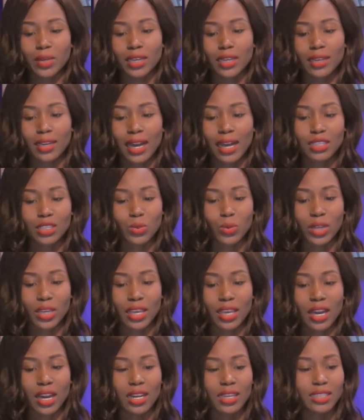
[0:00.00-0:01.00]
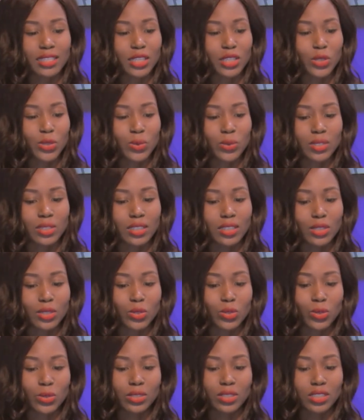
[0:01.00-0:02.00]
us working hard, then you
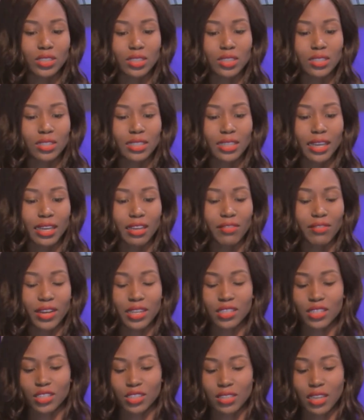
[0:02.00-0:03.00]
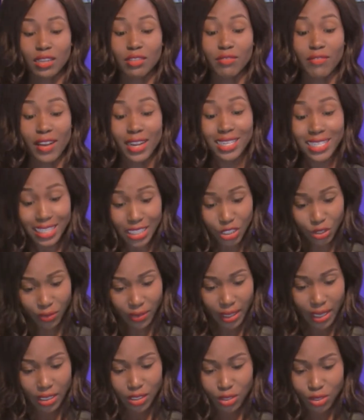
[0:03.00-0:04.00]
know, just take advantage of
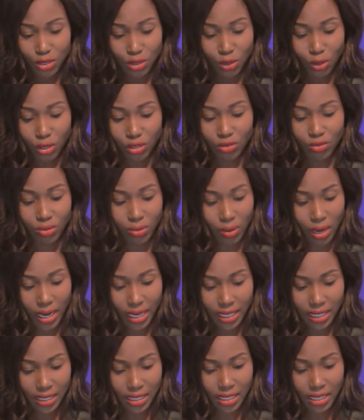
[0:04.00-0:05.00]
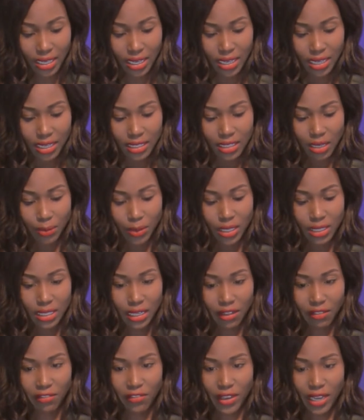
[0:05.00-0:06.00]
that. It's not right. Someone else
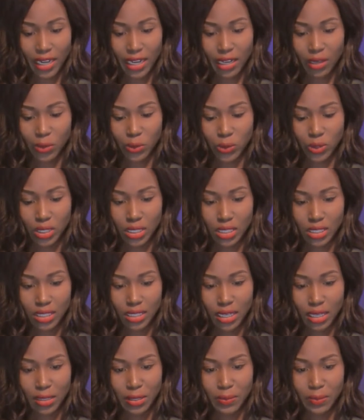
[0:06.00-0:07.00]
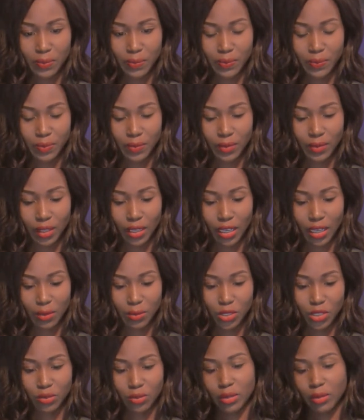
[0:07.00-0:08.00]
like Fena was,
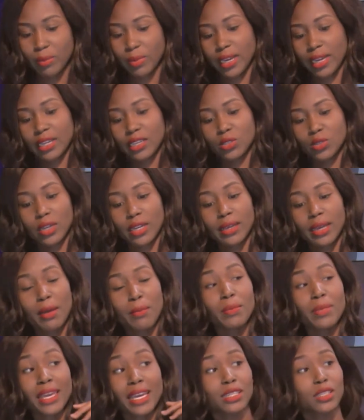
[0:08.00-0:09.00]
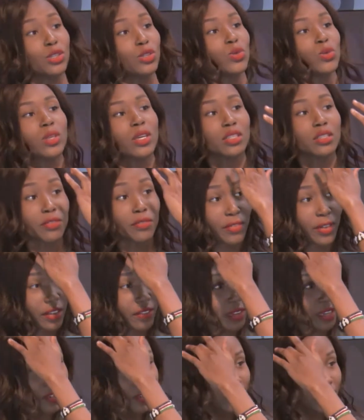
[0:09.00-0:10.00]
she replied, I'm getting
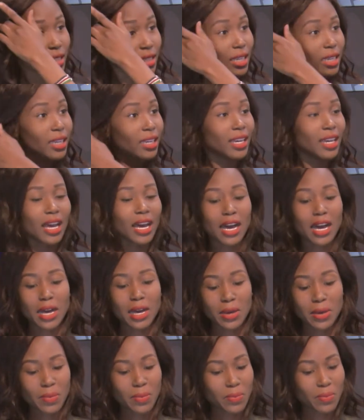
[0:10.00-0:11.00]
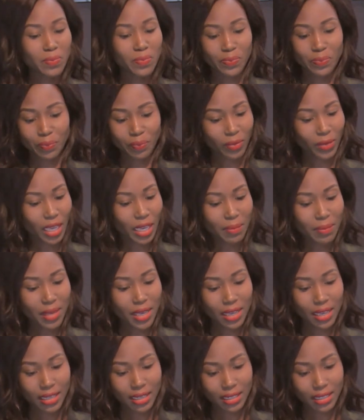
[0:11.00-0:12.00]
2,500. I
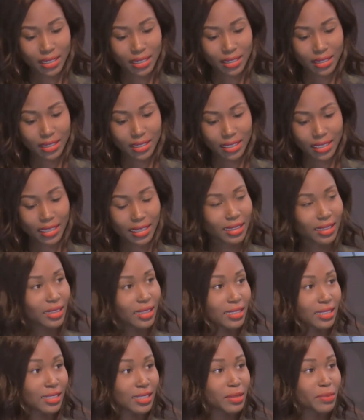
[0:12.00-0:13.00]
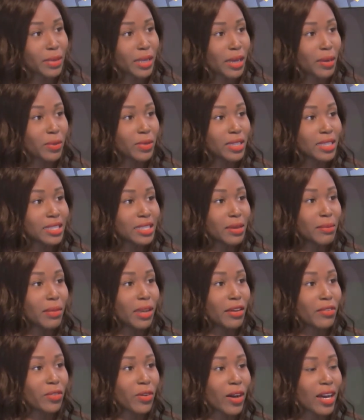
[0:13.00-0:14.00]
mean, does this mean I'm on the same
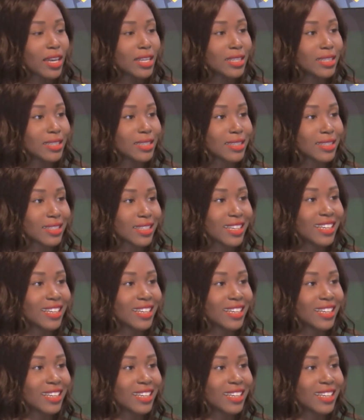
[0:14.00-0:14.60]
level as